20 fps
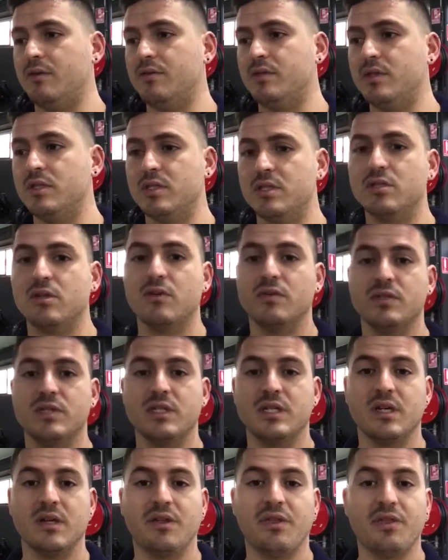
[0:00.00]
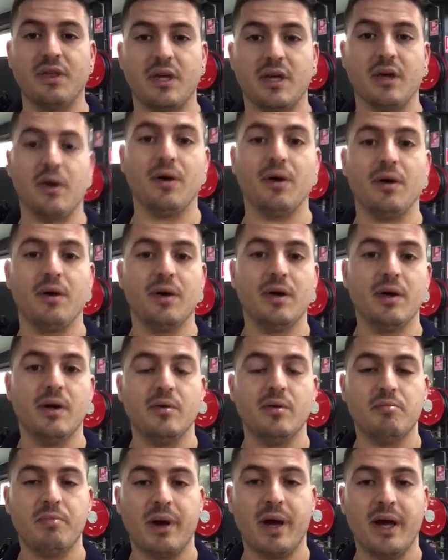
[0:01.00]
This is obviously a thicker
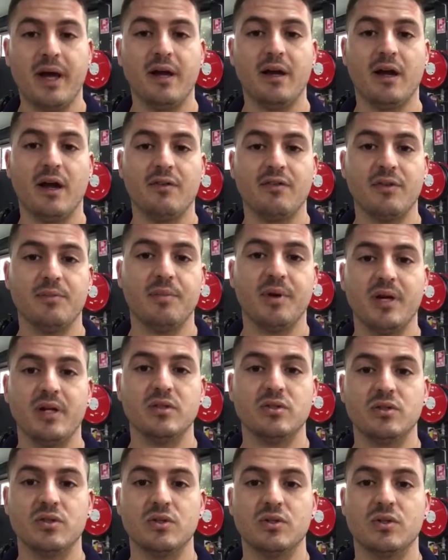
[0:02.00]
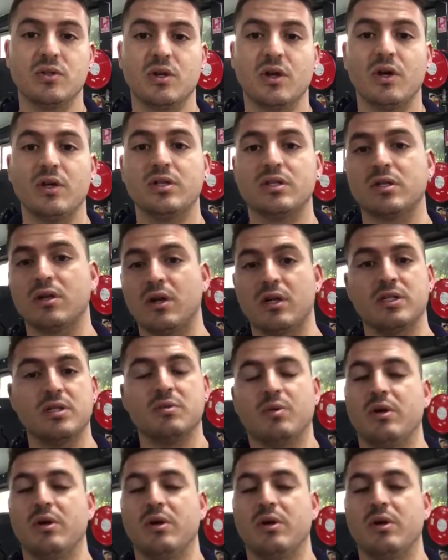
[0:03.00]
paint after being 2 coats, guys.